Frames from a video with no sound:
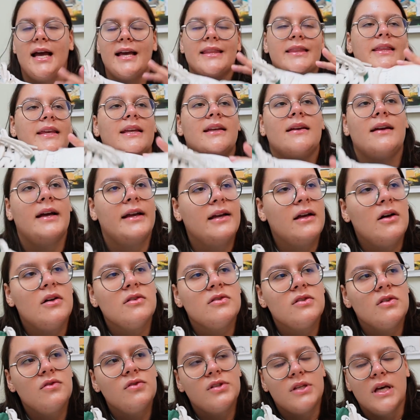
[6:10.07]
I think I
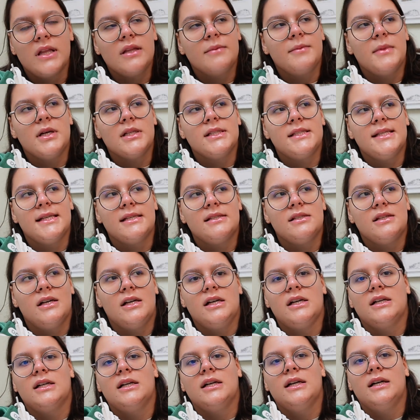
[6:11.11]
also saw them on
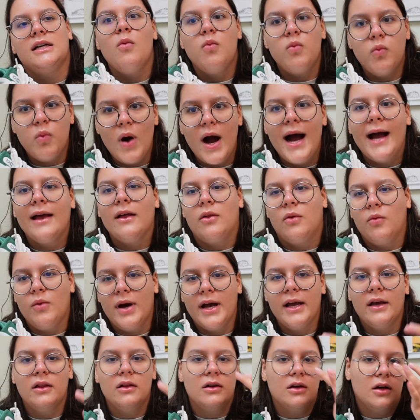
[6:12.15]
TikTok a
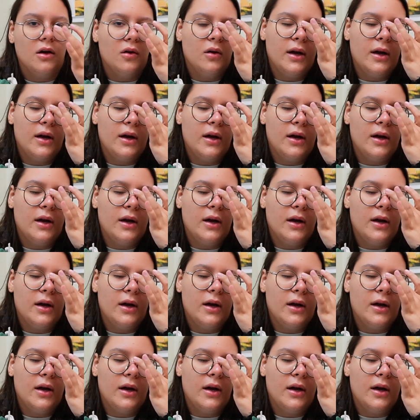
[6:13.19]
while ago.